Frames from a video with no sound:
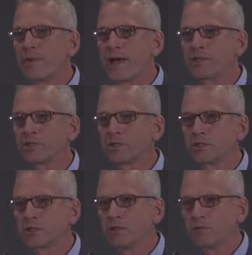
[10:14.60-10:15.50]

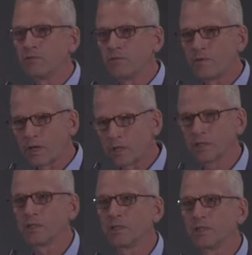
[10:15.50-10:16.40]
masks
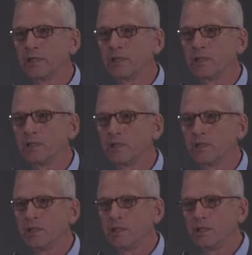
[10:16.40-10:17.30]
functionally
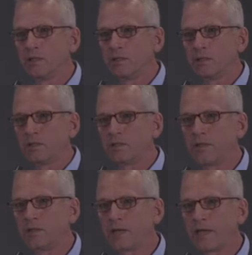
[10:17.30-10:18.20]
to
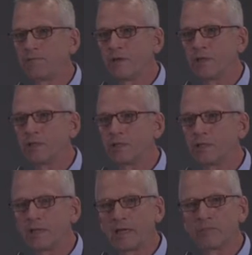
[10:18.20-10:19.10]
sit in cafes
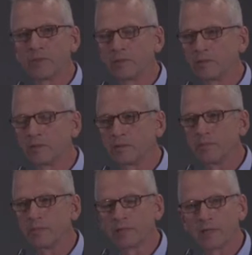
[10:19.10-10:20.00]
and gambling and uh,
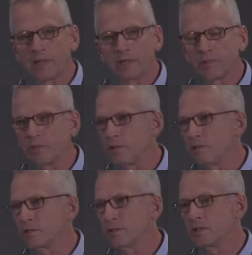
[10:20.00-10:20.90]
mingle in gambling
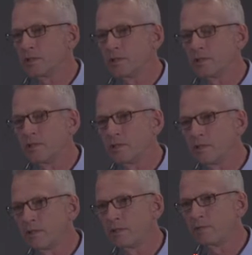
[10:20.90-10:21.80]
halls and to sit in the
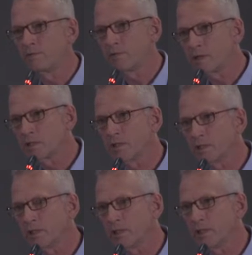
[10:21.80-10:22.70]
theater
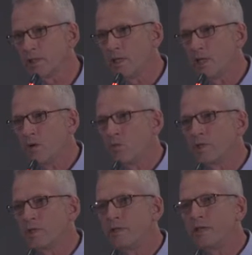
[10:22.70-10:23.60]
functionally
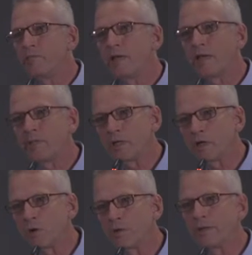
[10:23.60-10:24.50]
which then became
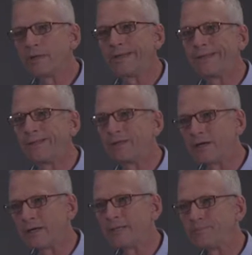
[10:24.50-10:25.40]
encoded in
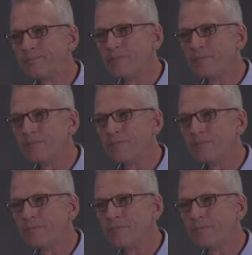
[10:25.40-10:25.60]
law